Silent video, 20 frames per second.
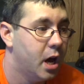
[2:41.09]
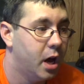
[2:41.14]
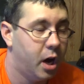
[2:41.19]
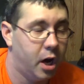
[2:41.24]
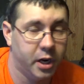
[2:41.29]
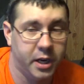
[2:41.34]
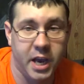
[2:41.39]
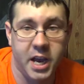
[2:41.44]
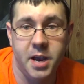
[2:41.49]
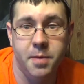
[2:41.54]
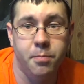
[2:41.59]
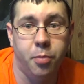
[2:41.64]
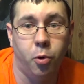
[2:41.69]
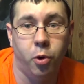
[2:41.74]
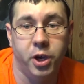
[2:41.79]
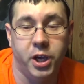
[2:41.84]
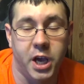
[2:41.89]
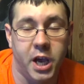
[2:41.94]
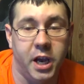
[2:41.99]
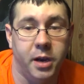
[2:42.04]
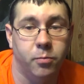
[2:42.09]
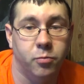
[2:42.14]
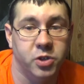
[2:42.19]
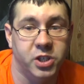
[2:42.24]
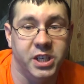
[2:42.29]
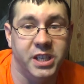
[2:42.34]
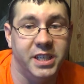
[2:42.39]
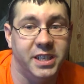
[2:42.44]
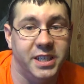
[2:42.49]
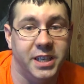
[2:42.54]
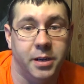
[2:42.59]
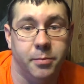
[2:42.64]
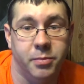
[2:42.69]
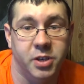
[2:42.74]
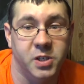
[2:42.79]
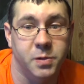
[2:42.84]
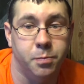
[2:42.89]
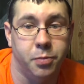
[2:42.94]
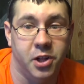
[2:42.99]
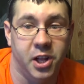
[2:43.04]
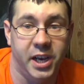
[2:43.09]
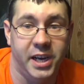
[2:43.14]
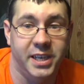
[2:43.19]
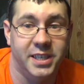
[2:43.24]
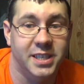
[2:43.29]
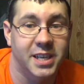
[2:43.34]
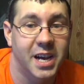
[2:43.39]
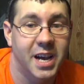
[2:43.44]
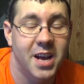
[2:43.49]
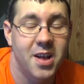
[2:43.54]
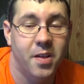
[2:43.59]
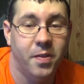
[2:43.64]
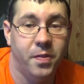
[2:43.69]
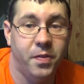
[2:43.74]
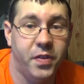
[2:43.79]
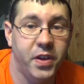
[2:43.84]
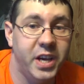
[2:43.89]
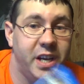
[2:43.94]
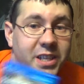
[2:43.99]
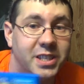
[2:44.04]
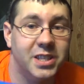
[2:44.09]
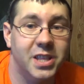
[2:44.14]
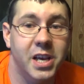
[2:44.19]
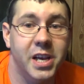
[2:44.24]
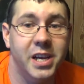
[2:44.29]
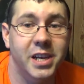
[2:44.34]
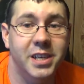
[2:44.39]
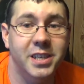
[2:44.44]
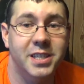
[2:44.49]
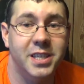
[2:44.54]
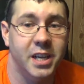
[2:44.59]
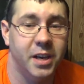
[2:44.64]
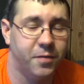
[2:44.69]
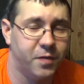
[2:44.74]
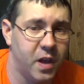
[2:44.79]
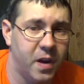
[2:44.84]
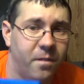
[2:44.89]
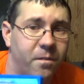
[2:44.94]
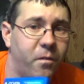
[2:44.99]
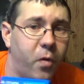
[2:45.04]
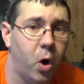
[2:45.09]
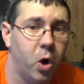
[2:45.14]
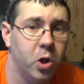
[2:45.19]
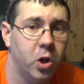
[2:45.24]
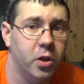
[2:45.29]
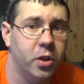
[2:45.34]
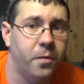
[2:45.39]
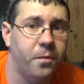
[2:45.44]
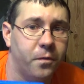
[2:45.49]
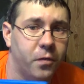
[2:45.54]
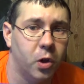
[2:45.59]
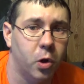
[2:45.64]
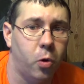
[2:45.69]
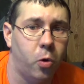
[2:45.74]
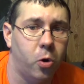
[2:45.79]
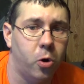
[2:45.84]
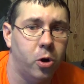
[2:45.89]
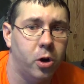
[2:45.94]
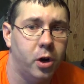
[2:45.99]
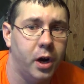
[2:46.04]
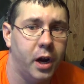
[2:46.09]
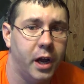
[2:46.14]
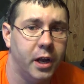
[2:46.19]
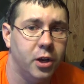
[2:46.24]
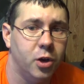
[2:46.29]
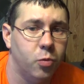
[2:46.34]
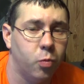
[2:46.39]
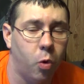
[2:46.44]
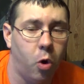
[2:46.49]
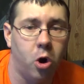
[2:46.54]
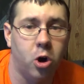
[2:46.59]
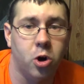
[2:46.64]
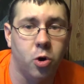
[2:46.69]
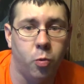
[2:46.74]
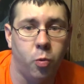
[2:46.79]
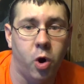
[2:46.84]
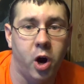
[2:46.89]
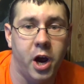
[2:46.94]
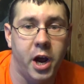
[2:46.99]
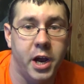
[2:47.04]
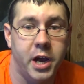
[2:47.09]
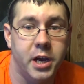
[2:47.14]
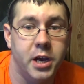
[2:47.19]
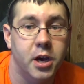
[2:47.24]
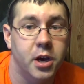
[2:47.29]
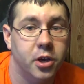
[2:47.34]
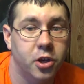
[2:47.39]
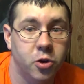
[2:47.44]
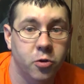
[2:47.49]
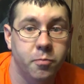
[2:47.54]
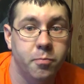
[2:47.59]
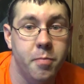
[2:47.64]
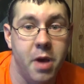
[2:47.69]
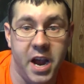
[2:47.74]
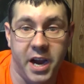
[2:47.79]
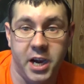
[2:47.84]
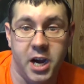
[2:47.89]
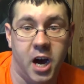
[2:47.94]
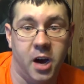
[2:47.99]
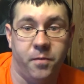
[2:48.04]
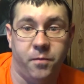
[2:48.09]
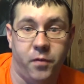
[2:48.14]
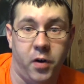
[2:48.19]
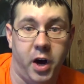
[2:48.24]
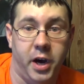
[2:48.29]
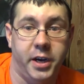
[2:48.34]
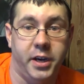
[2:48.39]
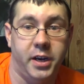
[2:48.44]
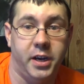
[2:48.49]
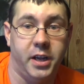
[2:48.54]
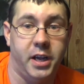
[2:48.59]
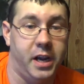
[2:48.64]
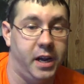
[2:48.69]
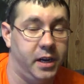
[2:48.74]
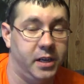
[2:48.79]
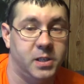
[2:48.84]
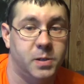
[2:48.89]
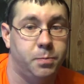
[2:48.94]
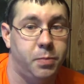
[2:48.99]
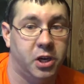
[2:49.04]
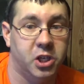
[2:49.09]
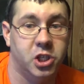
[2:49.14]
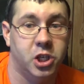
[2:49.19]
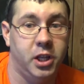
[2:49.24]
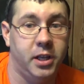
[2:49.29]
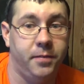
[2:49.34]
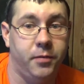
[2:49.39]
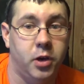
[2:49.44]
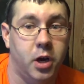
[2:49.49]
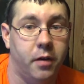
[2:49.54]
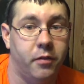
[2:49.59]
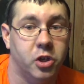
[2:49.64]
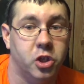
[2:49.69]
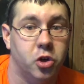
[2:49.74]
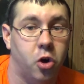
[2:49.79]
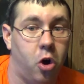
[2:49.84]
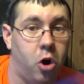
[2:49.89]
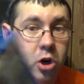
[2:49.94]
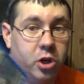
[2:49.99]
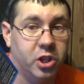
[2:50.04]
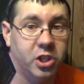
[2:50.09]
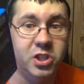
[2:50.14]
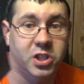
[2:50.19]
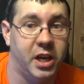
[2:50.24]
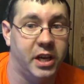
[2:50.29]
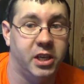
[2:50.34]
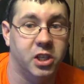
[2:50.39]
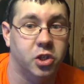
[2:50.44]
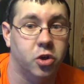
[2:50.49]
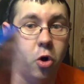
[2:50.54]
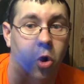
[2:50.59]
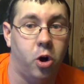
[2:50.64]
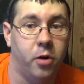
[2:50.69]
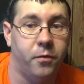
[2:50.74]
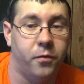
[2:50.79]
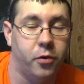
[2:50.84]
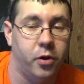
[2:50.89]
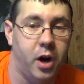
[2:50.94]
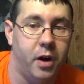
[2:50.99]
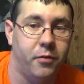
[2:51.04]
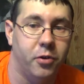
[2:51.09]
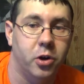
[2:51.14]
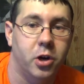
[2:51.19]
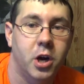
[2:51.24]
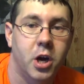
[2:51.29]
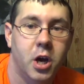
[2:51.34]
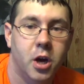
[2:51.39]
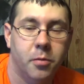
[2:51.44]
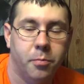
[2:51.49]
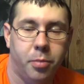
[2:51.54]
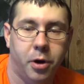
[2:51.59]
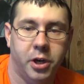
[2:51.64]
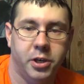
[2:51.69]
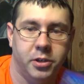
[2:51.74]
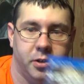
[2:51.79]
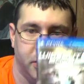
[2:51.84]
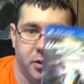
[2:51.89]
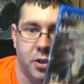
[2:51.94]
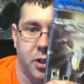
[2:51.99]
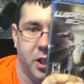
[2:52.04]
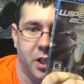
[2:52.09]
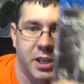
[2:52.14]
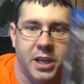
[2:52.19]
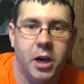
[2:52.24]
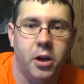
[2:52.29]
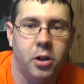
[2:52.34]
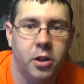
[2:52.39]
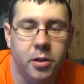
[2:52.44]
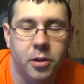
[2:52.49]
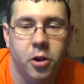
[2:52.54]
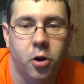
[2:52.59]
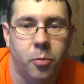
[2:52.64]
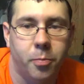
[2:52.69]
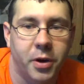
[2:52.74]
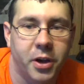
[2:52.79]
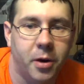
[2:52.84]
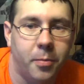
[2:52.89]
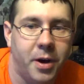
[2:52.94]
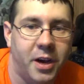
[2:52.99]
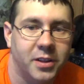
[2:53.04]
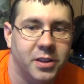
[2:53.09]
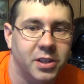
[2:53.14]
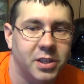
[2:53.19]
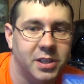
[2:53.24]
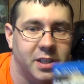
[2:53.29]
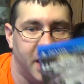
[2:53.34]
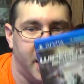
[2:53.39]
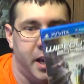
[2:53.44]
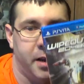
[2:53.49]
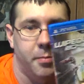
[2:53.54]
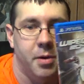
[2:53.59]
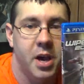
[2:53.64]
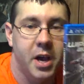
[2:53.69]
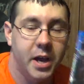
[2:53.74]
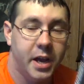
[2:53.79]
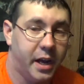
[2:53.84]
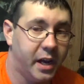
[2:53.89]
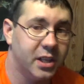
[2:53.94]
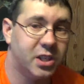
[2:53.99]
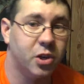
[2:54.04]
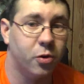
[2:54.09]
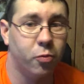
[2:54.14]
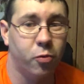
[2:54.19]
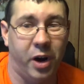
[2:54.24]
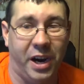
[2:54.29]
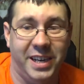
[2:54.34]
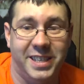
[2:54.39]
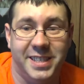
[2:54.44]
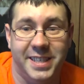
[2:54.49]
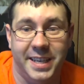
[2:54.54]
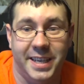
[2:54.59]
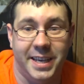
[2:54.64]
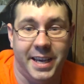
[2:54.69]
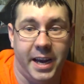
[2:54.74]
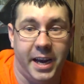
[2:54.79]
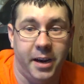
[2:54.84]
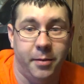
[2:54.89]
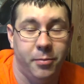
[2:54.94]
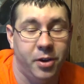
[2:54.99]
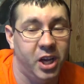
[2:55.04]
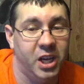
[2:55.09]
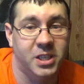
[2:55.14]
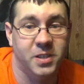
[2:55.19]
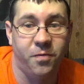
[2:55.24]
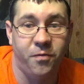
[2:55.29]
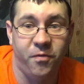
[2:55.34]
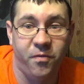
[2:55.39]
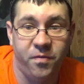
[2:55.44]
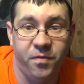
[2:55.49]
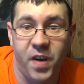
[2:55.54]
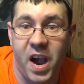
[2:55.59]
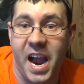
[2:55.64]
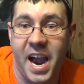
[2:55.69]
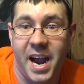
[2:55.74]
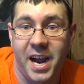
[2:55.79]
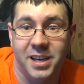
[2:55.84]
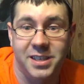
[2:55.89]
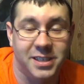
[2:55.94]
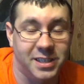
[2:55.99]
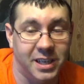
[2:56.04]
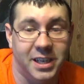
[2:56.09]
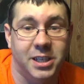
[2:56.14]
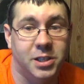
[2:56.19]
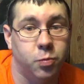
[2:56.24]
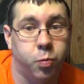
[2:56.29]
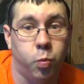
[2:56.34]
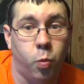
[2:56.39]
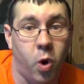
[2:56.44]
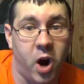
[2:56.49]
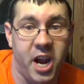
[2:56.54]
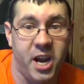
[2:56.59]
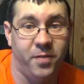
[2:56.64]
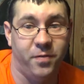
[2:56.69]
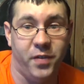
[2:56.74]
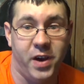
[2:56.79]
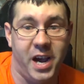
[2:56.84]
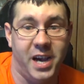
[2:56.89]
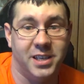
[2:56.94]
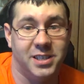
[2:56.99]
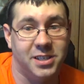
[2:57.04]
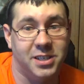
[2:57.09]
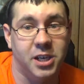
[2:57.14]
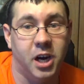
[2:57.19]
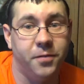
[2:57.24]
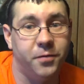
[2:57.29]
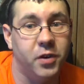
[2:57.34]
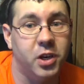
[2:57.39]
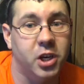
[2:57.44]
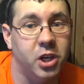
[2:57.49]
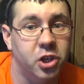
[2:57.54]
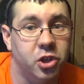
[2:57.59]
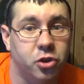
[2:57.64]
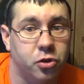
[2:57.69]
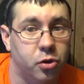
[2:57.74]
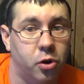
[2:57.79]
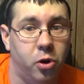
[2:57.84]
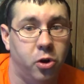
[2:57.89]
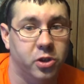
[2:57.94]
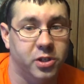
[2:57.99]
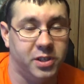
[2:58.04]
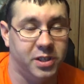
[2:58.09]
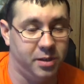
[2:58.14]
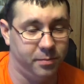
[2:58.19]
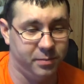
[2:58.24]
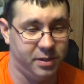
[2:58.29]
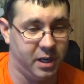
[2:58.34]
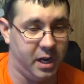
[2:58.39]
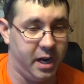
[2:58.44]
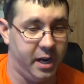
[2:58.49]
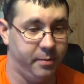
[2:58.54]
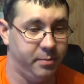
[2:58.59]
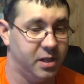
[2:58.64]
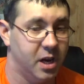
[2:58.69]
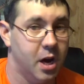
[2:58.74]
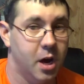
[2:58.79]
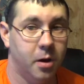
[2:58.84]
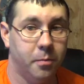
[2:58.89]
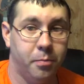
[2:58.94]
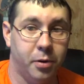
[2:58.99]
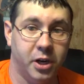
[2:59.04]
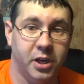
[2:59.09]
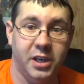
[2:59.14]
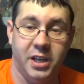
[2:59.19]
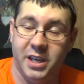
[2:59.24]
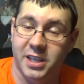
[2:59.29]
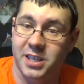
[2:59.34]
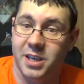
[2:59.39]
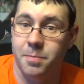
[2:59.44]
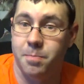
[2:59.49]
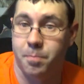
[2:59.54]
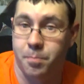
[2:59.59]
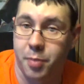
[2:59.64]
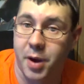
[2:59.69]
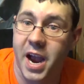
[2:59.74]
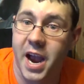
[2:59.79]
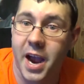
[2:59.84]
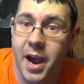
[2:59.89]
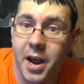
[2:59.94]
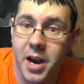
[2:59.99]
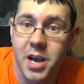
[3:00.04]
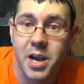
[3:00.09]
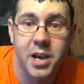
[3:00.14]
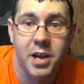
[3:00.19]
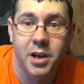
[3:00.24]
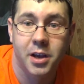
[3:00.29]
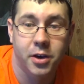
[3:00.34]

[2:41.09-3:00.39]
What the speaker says: A Game Boy game was easy to misplace. These things, if they fall on the floor and you walk away, you may not find it again, especially if you have a dog. This thing is gone forever. But to tell a little bit about this game, it's a racing game. It's fast. It's way fast. Tough to control sometimes. But is it bad?